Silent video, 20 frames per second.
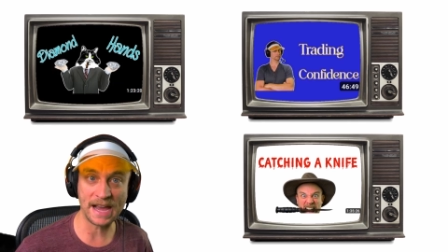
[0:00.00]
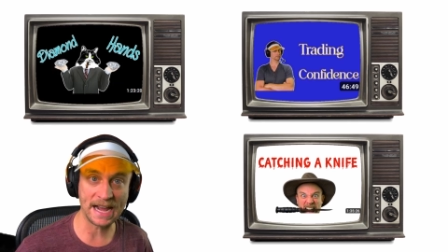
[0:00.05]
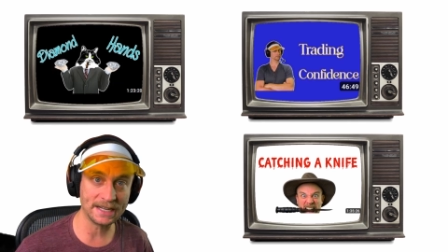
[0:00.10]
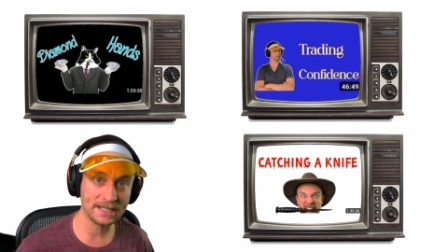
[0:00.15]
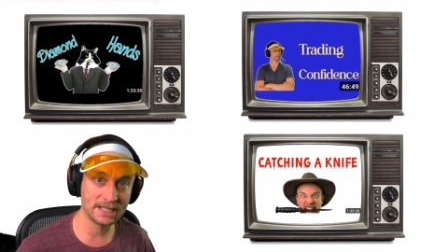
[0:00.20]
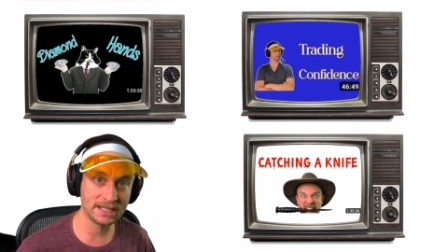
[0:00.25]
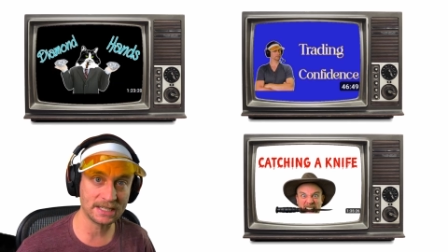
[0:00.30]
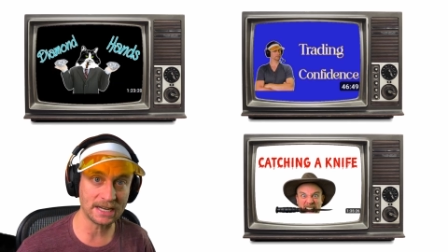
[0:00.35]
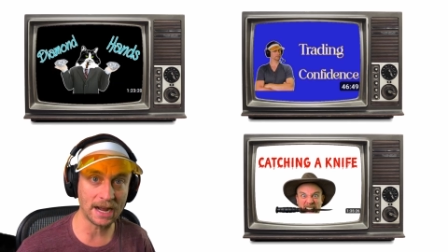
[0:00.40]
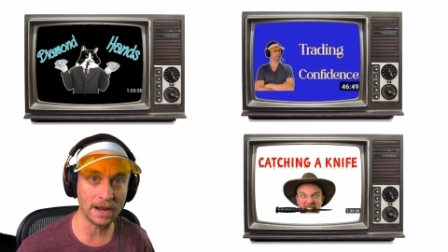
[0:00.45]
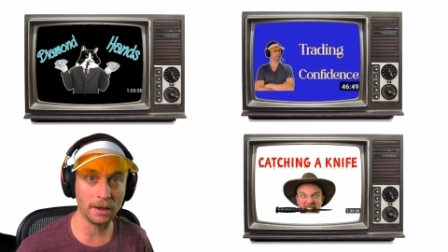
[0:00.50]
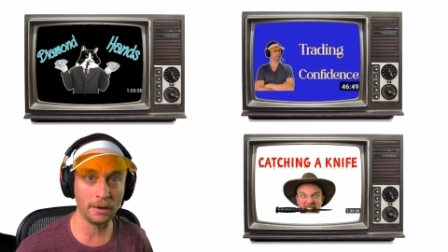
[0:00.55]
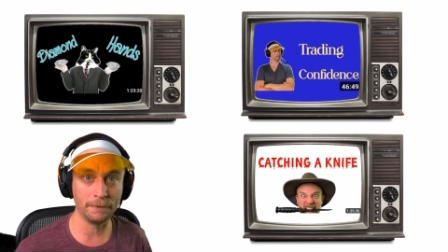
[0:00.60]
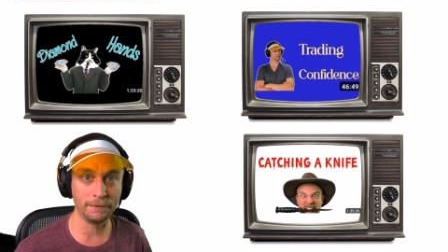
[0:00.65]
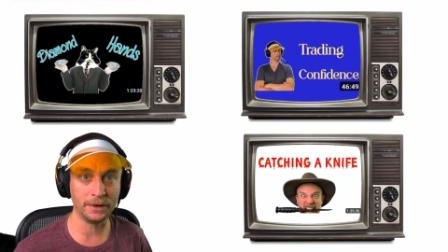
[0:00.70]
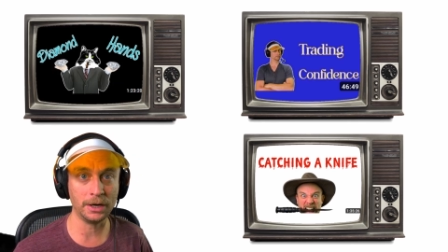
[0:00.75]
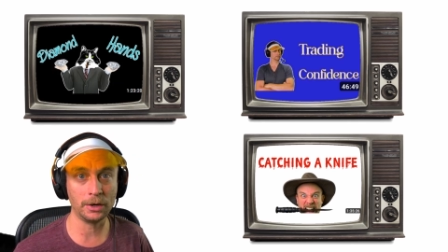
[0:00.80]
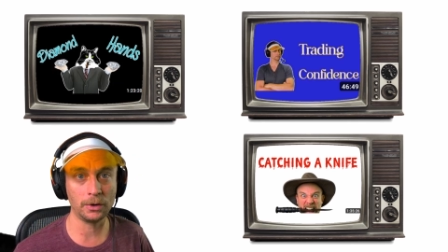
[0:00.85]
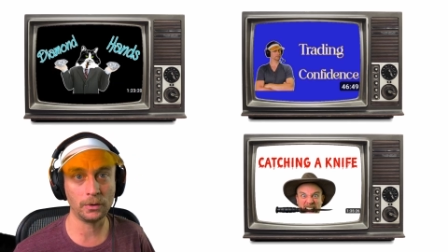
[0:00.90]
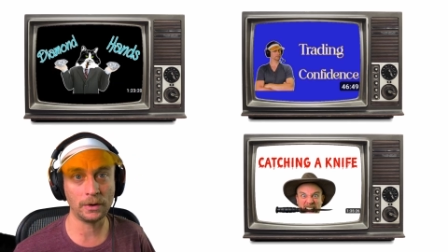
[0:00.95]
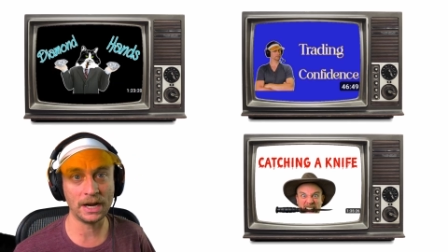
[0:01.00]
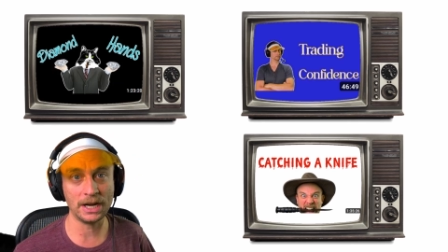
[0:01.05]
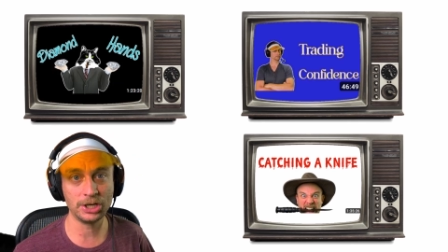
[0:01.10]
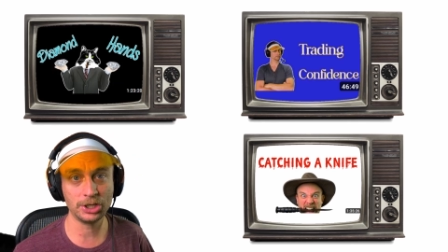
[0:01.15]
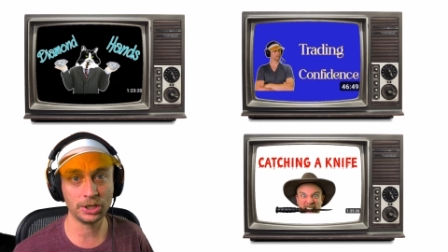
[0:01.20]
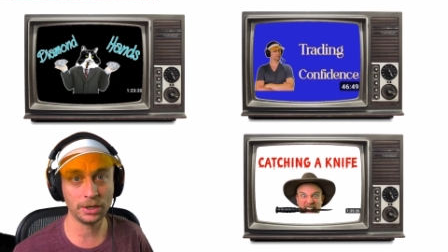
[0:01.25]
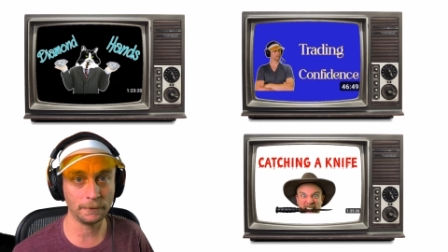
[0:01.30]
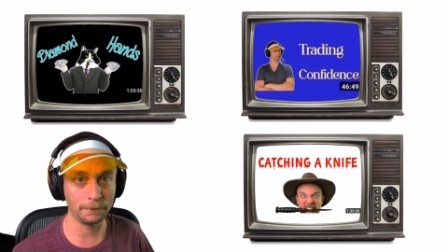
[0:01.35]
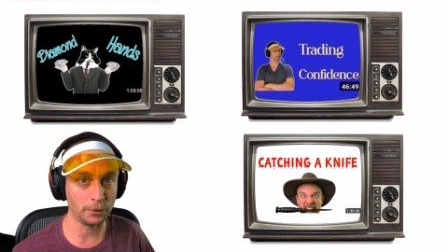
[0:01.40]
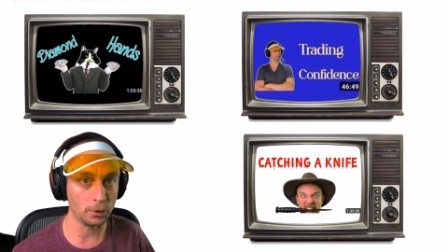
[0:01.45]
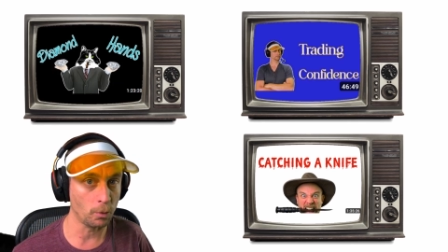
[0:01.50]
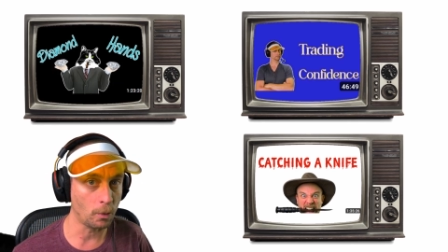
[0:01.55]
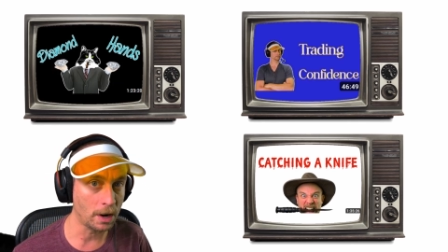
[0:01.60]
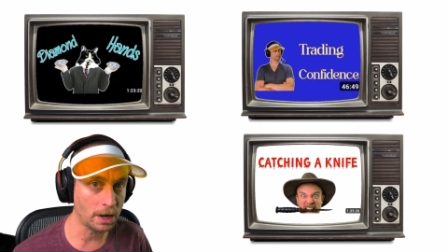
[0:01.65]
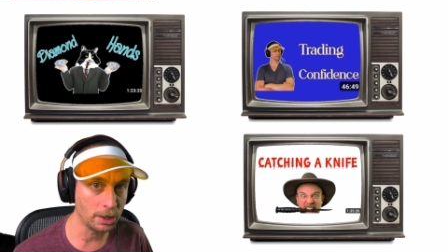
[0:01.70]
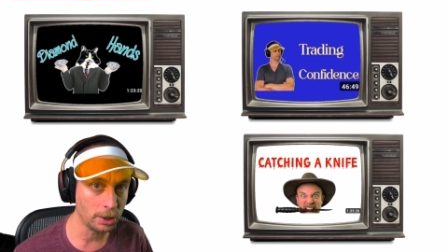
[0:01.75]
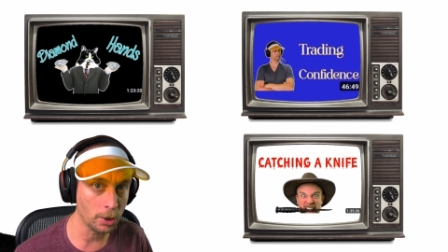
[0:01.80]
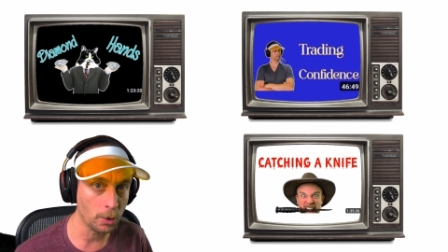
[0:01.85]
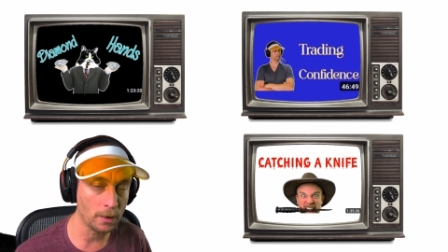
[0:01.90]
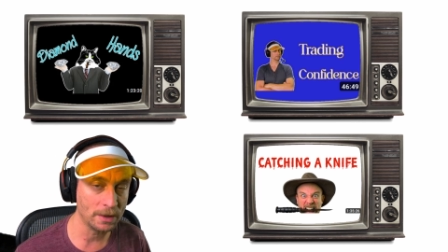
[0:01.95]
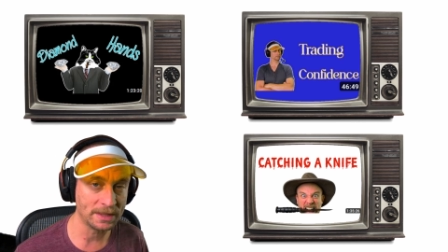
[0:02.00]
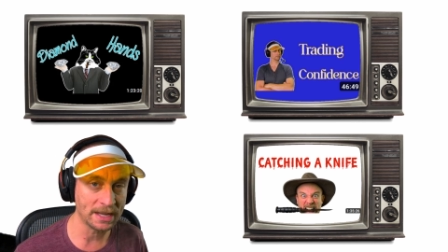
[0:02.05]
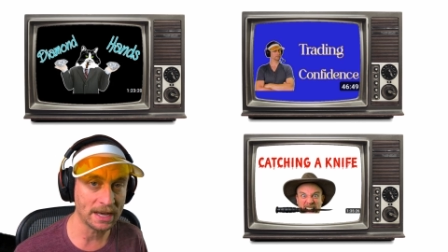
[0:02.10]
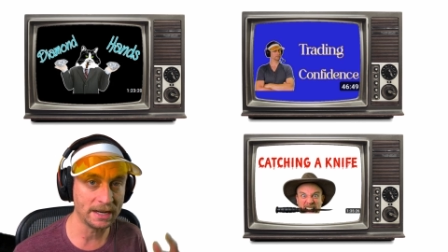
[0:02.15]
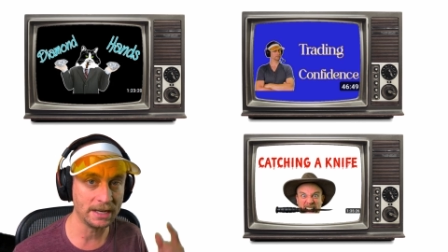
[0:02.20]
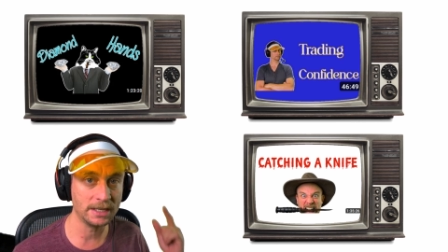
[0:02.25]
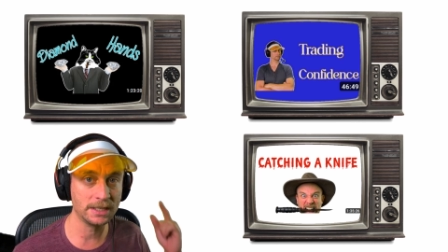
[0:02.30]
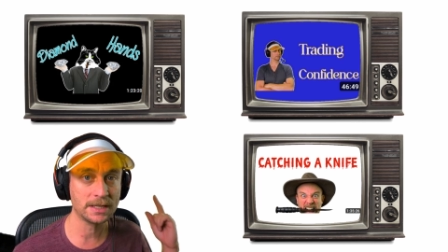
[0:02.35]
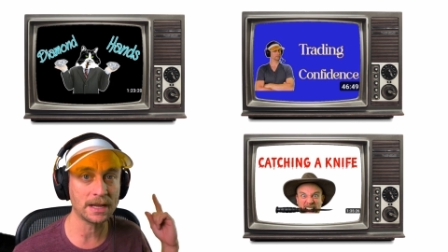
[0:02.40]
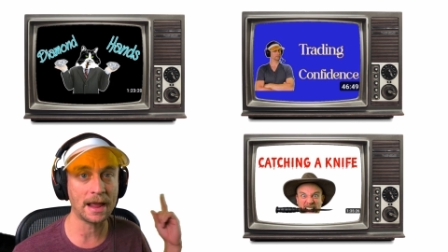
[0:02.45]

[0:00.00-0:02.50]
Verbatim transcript: style of narration, if you want to know what that is,